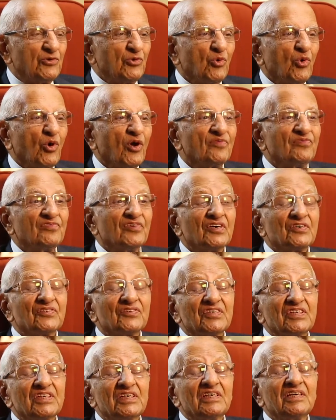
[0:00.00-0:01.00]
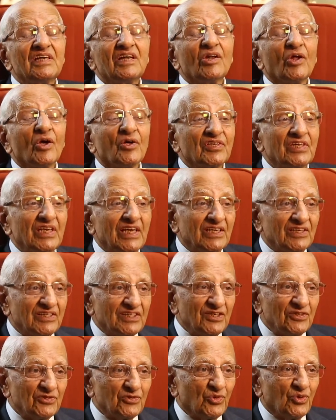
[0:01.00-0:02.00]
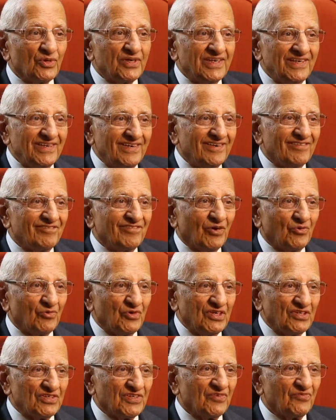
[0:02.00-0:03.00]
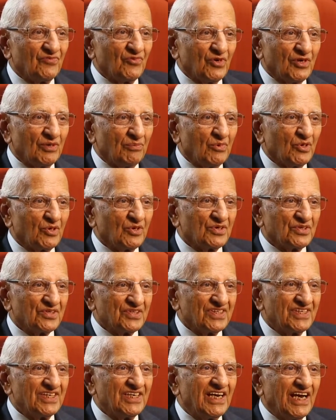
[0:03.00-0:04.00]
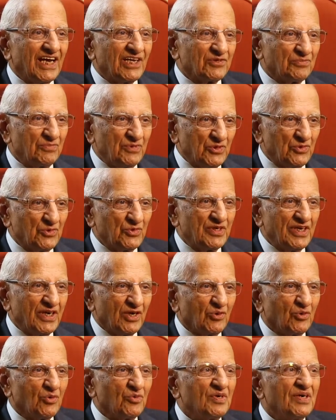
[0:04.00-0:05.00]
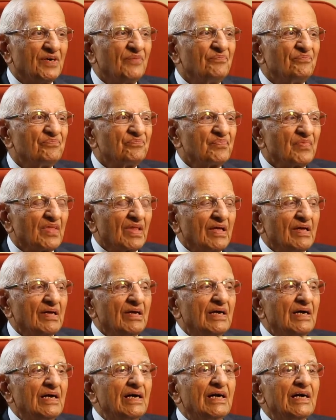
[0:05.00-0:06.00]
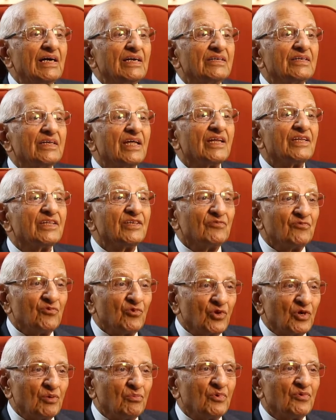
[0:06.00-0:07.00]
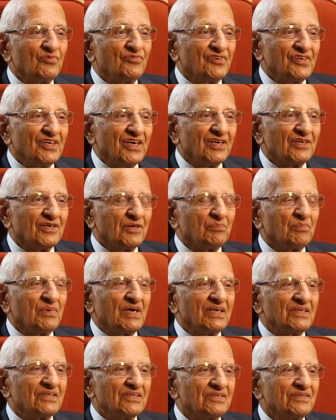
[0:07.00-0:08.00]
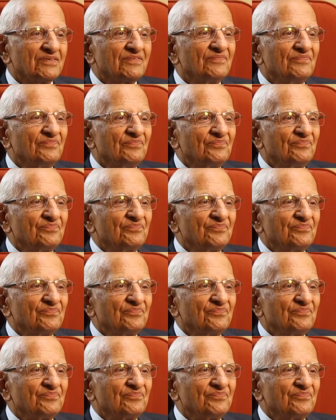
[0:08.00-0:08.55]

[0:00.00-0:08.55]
I took on first the Leslie Sawhny Foundation for Democracy. He asked me to take over and then the Forum of Free Enterprise